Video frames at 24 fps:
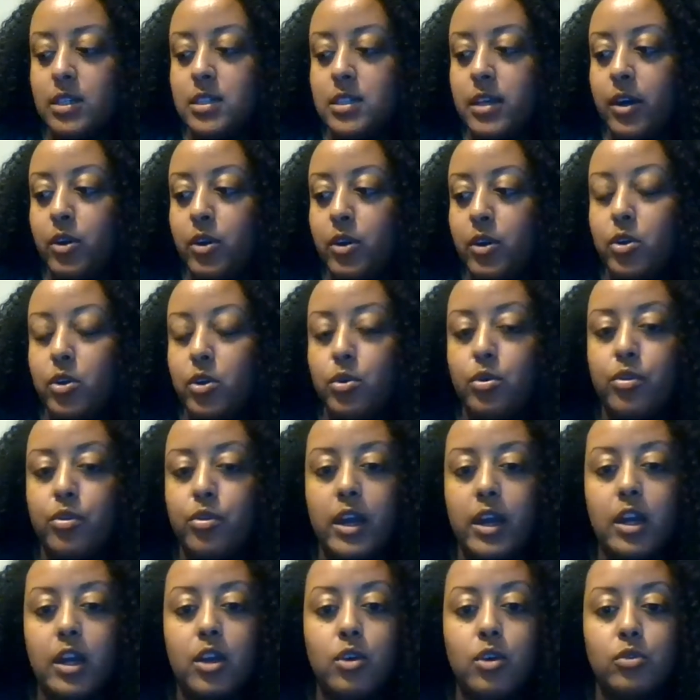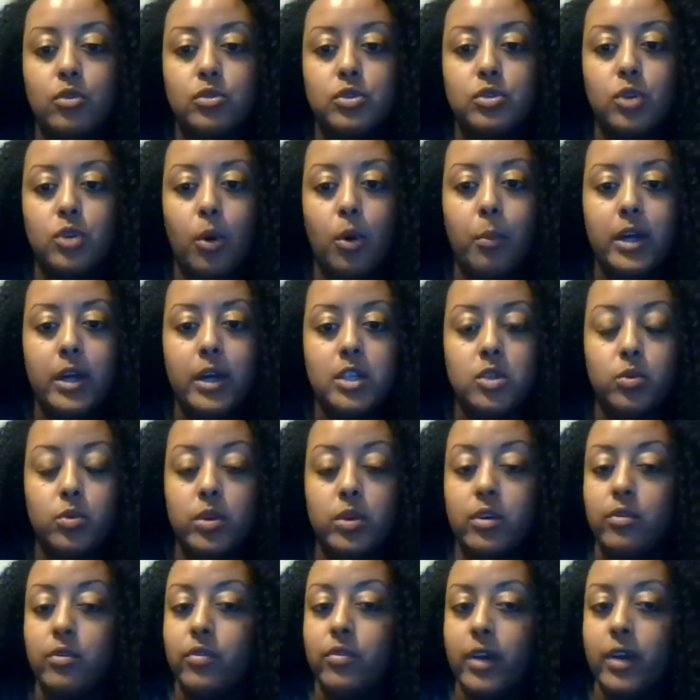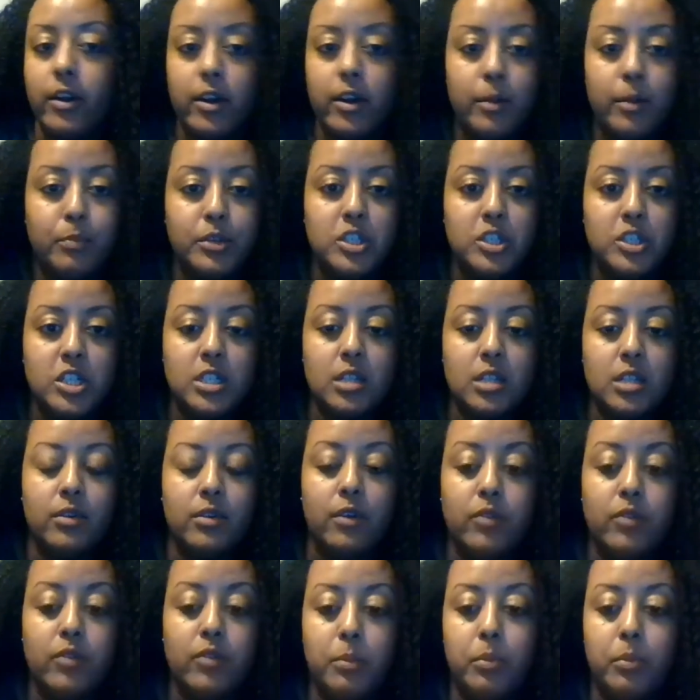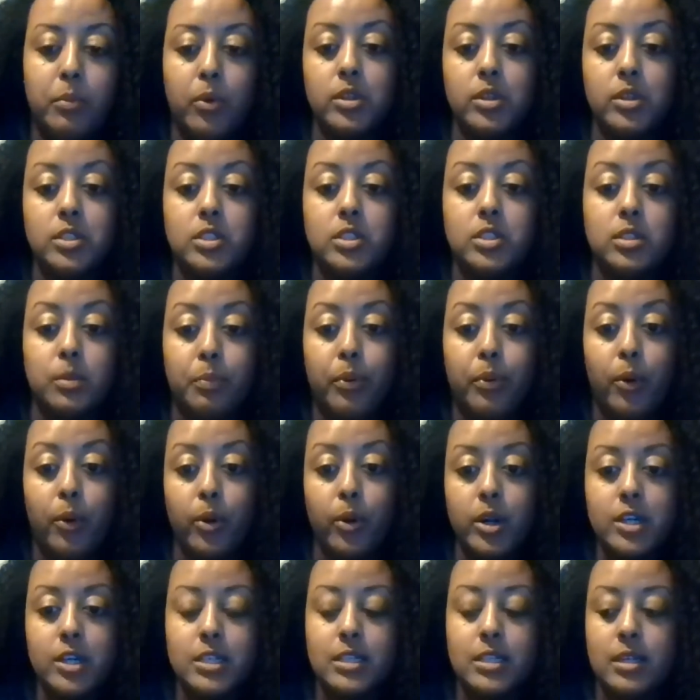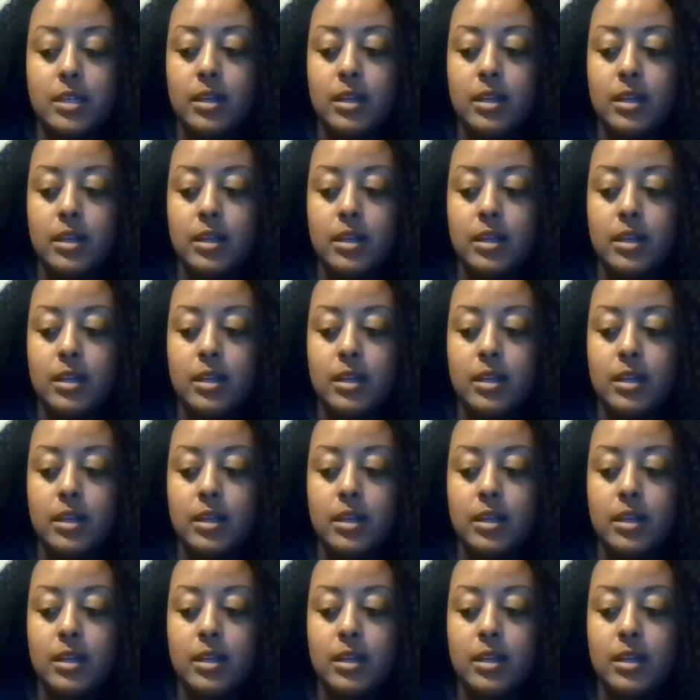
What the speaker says: Tell you, thank you so much. We are very appreciative of the board's support.